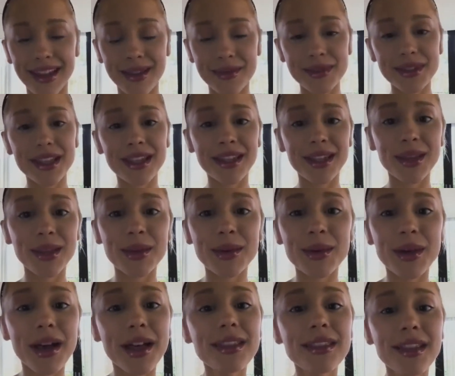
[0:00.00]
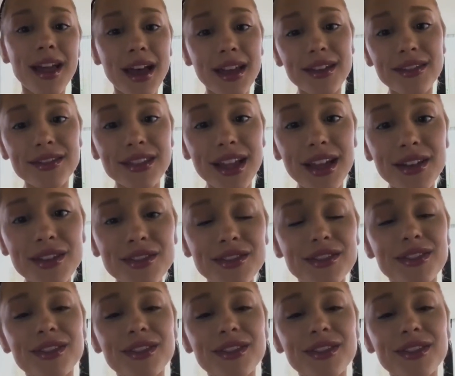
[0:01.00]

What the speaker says: I'm sending you a lot of love.